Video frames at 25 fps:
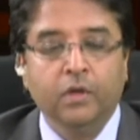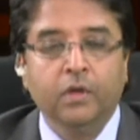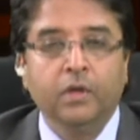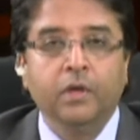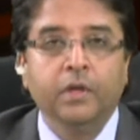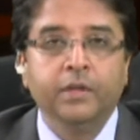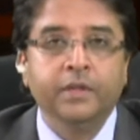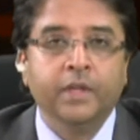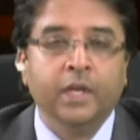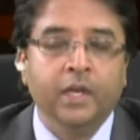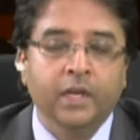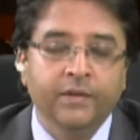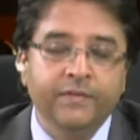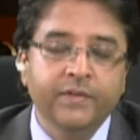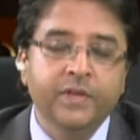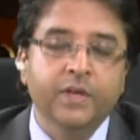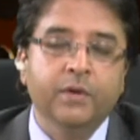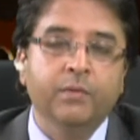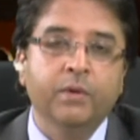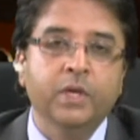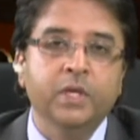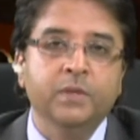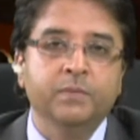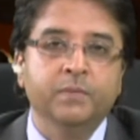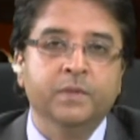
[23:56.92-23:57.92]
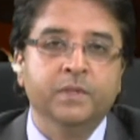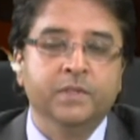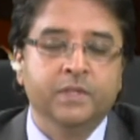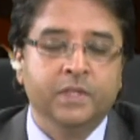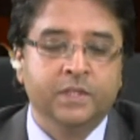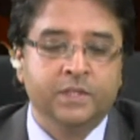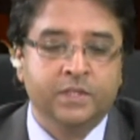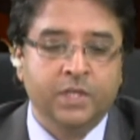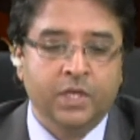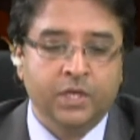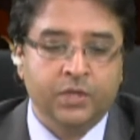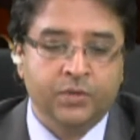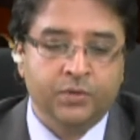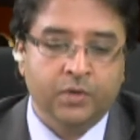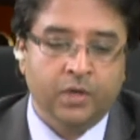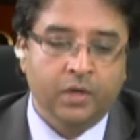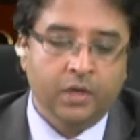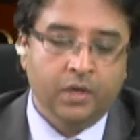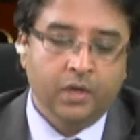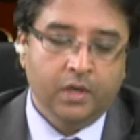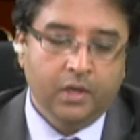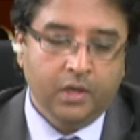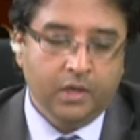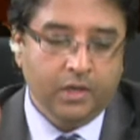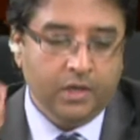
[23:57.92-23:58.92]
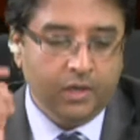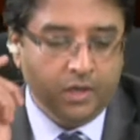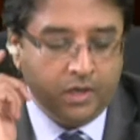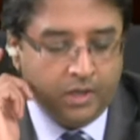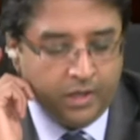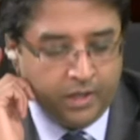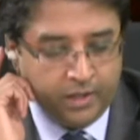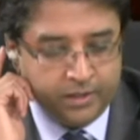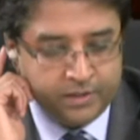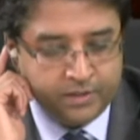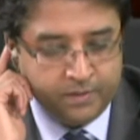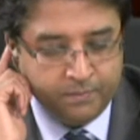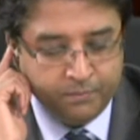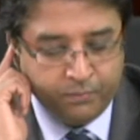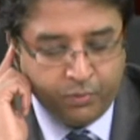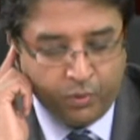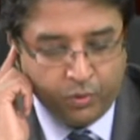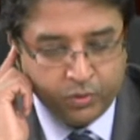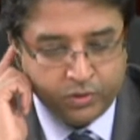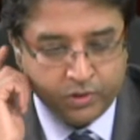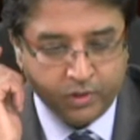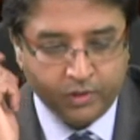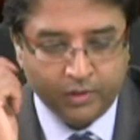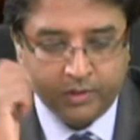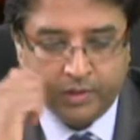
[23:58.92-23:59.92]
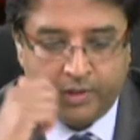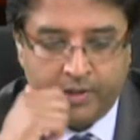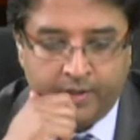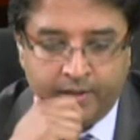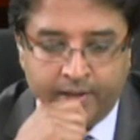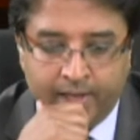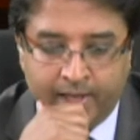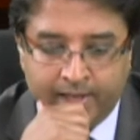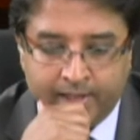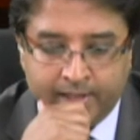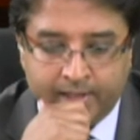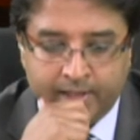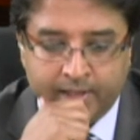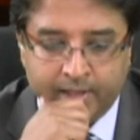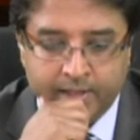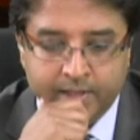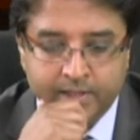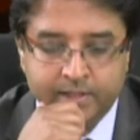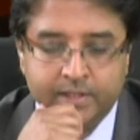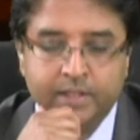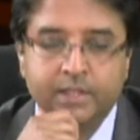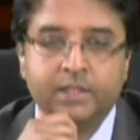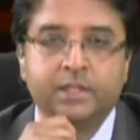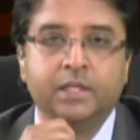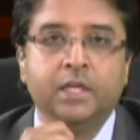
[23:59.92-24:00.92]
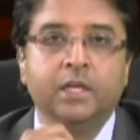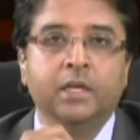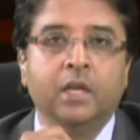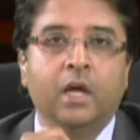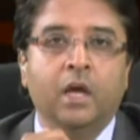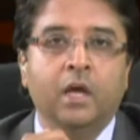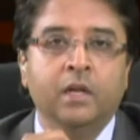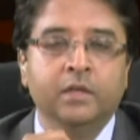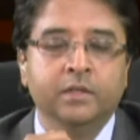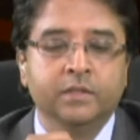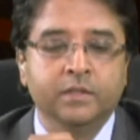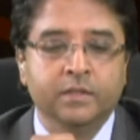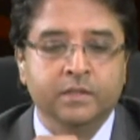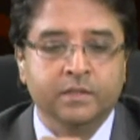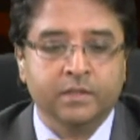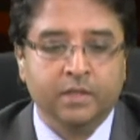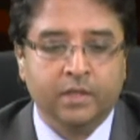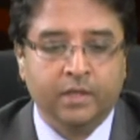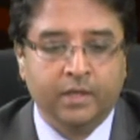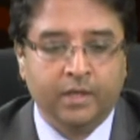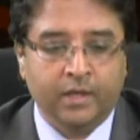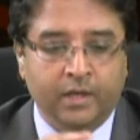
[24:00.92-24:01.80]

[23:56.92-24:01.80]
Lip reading: their living arrangements, etc. It's important that consistent answers